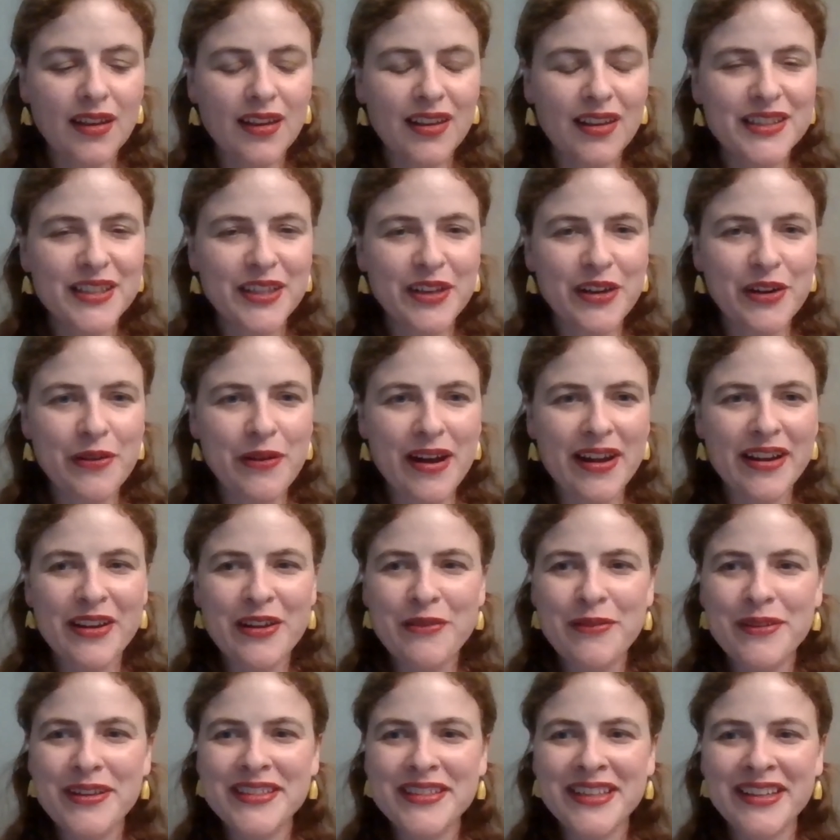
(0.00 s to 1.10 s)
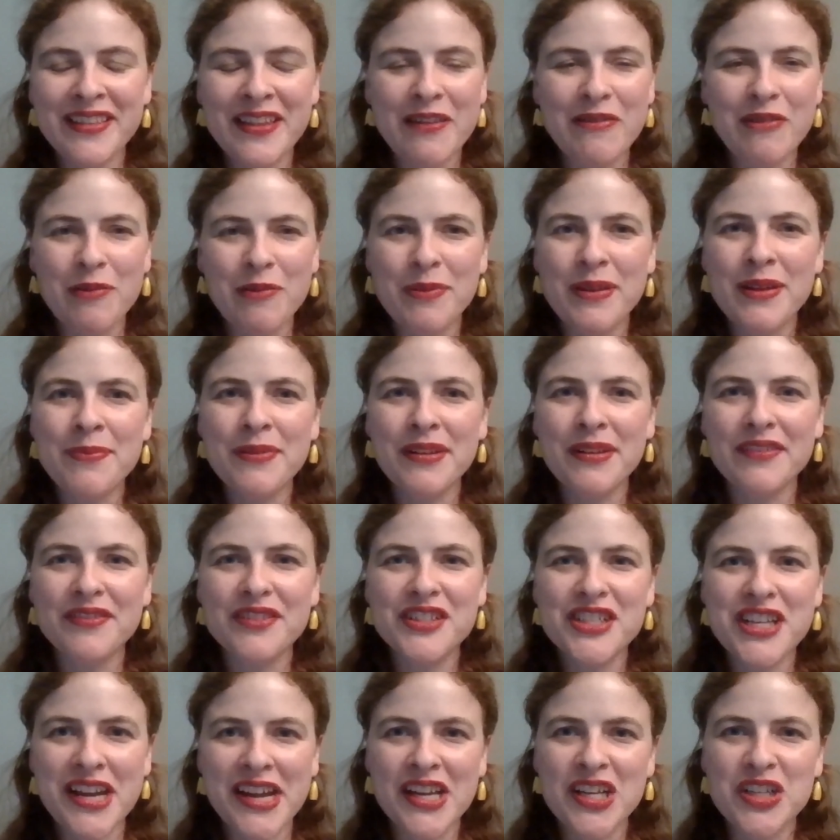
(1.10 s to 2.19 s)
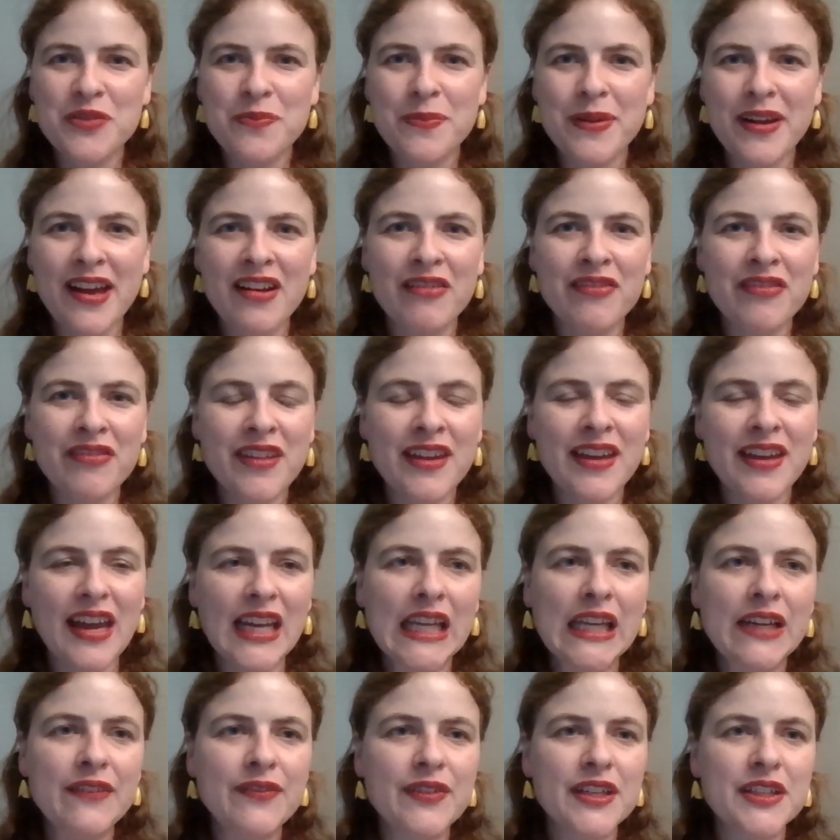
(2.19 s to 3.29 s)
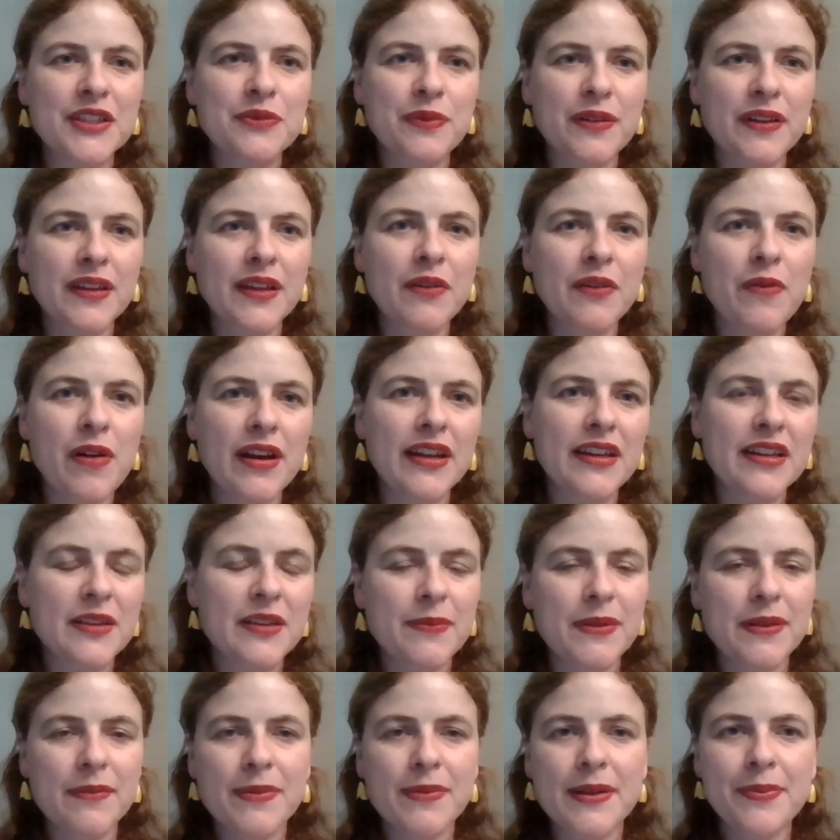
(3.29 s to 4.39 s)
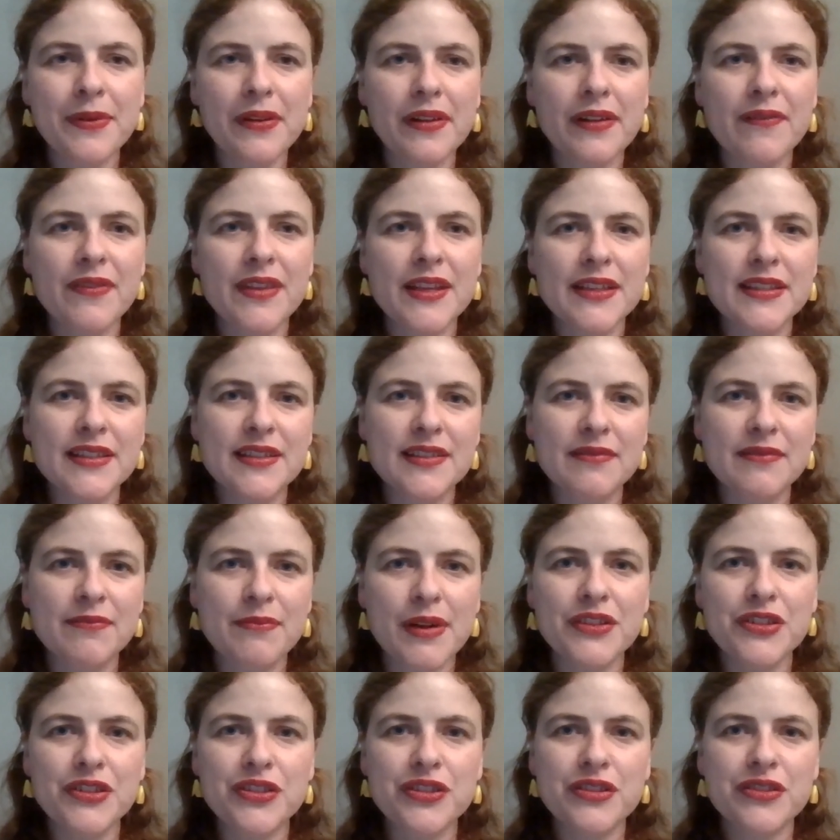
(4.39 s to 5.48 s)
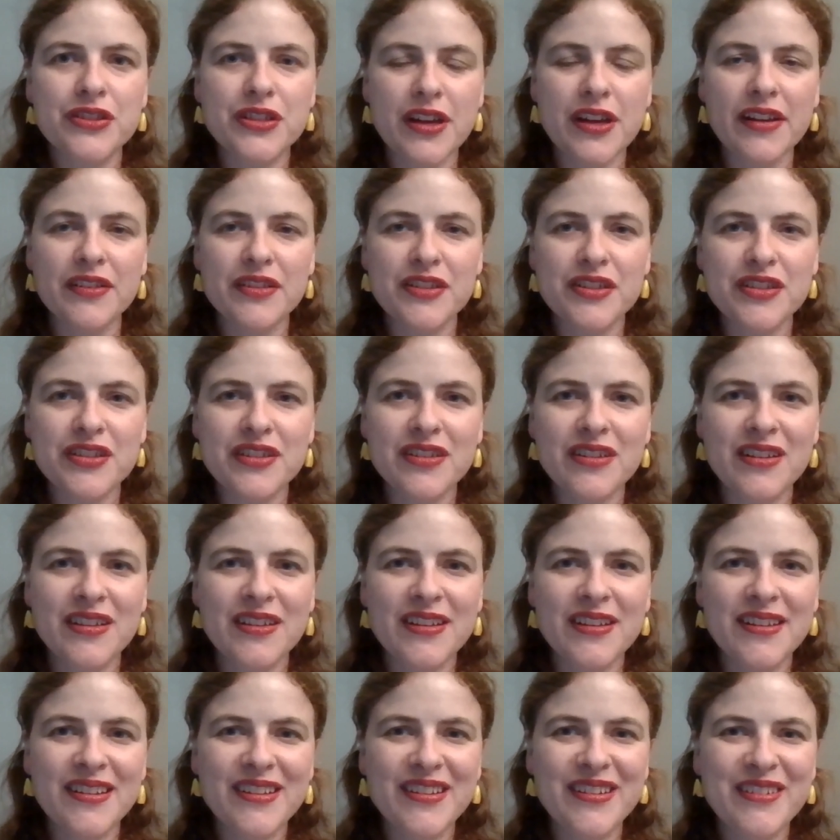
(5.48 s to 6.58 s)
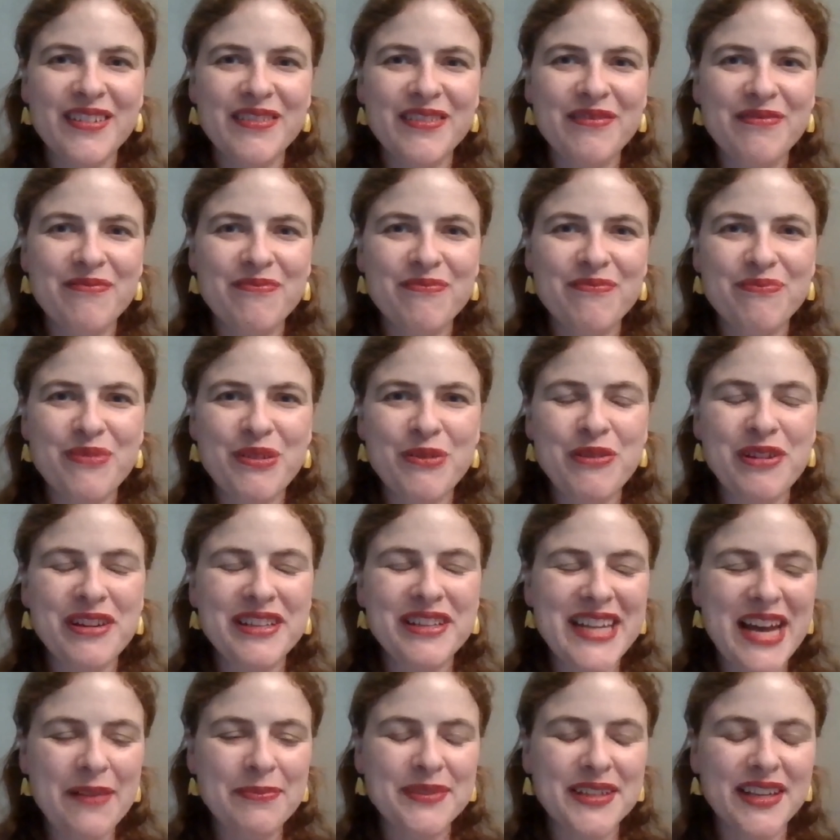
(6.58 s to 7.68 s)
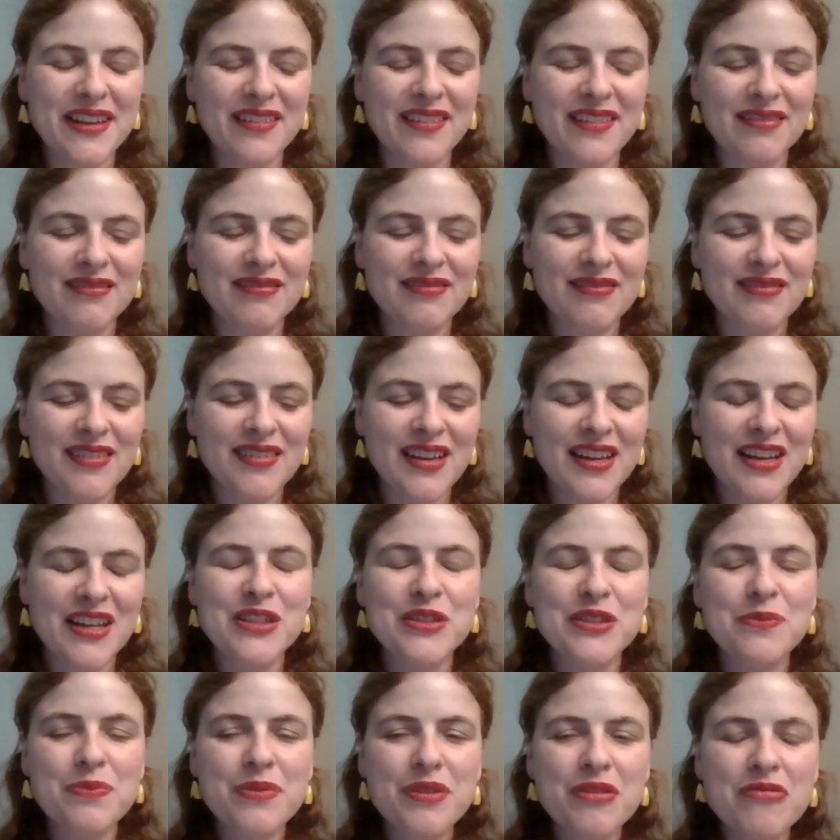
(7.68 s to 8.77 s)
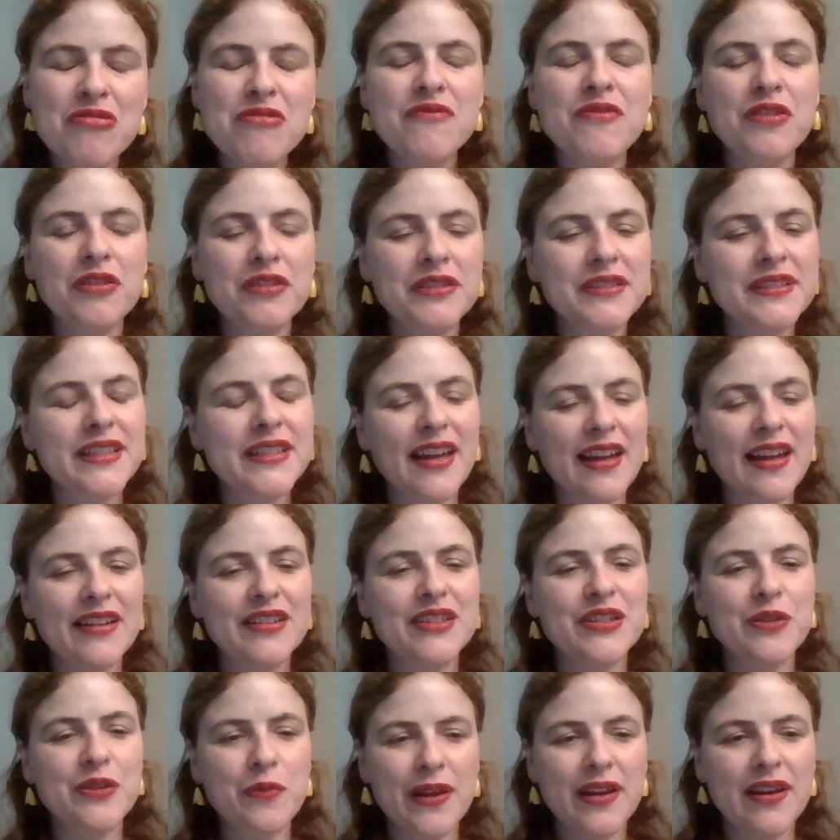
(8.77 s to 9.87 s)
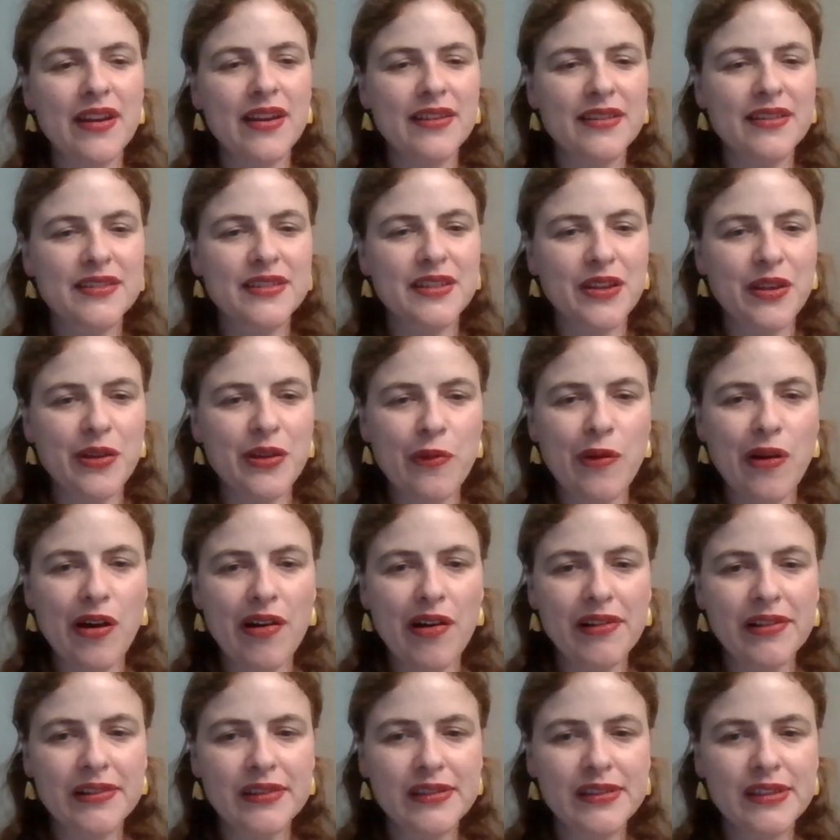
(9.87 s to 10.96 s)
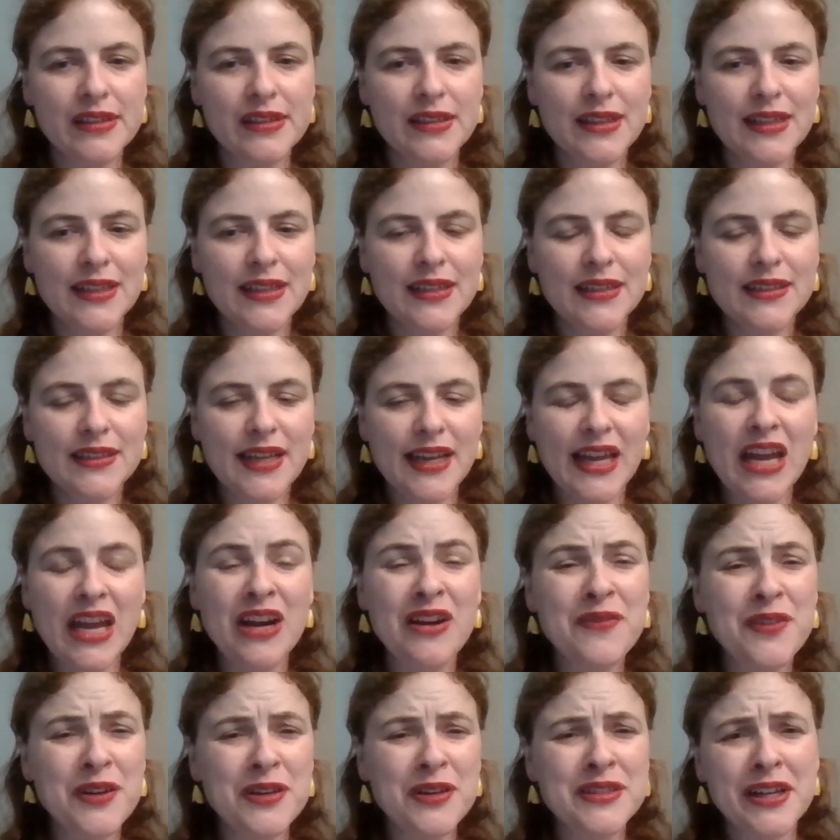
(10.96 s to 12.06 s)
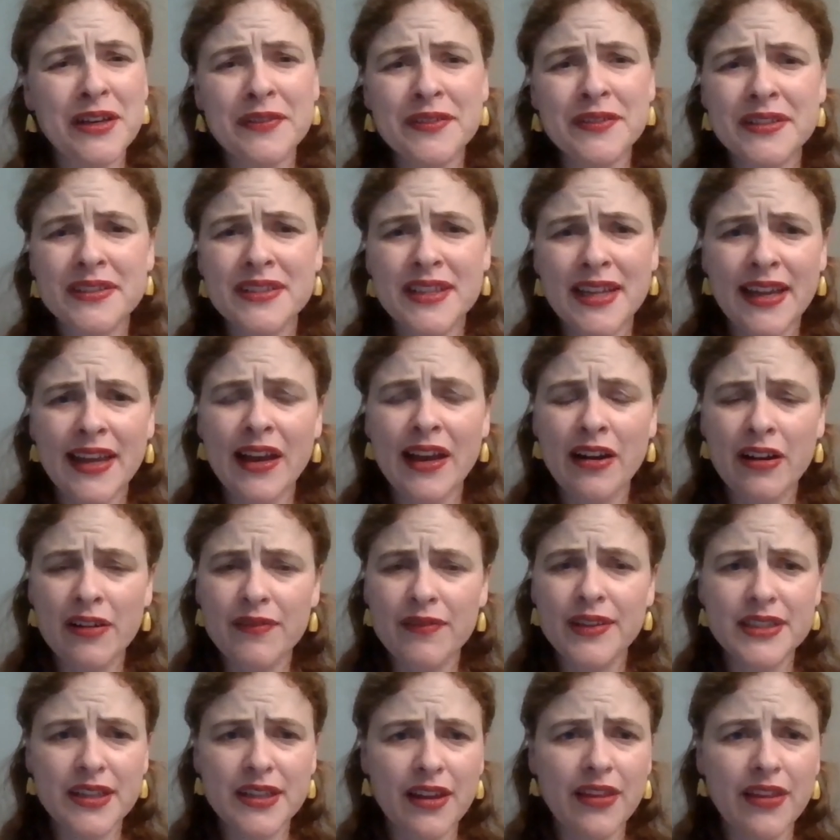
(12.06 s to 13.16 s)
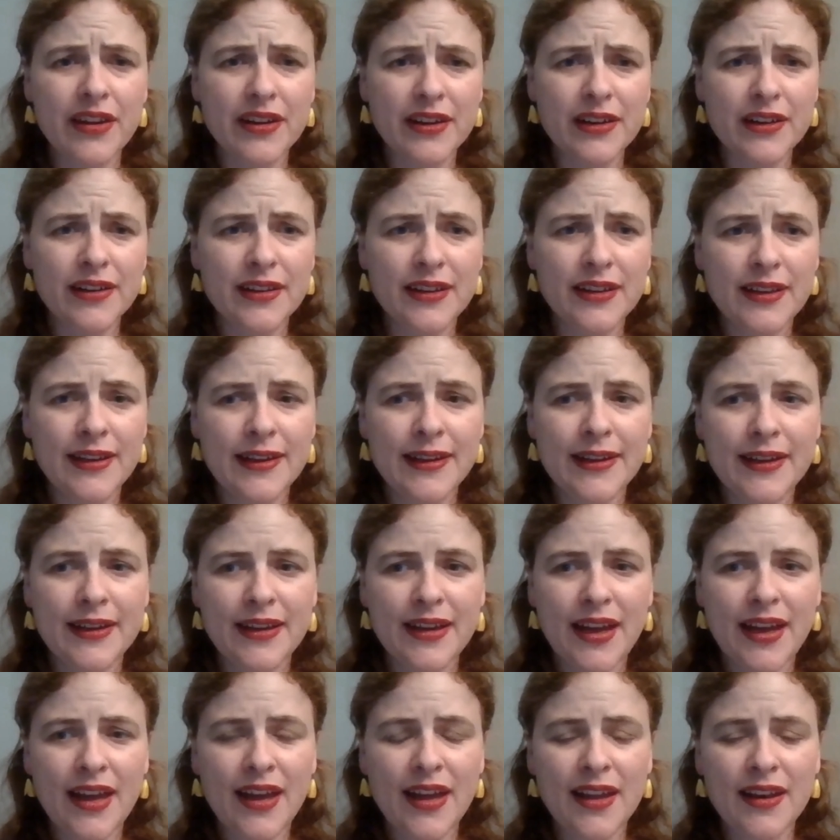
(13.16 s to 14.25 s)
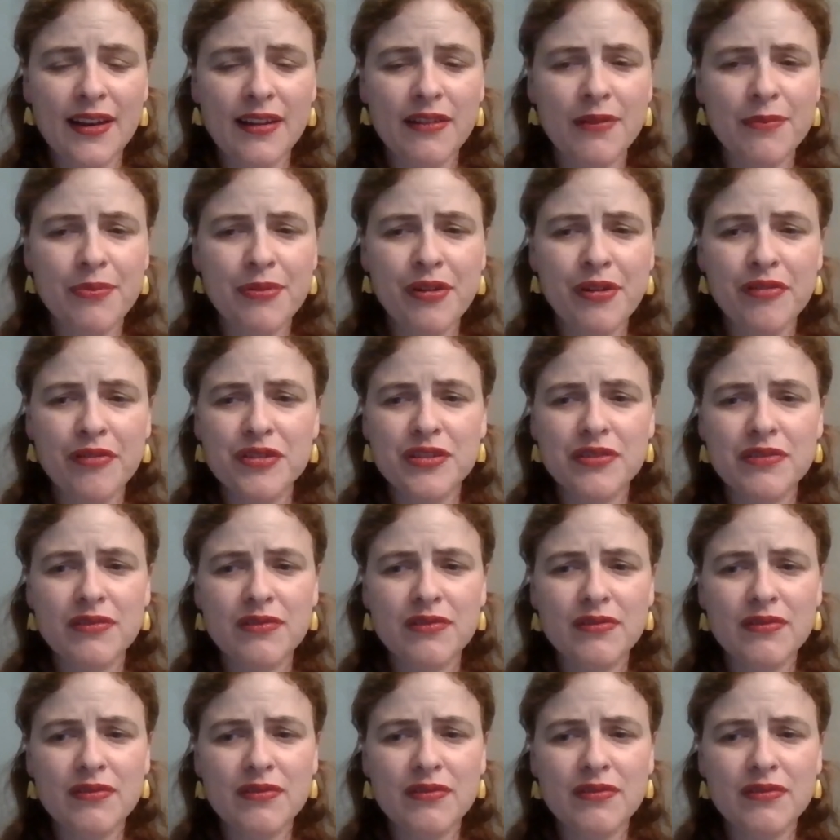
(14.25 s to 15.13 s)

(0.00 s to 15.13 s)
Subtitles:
So I know we sing that we're people of change, but I don't think any of us really wanted to be people of this much change. But we're adapting, and it is beautiful to get to witness you all take care of yourselves and take care of each other, and approach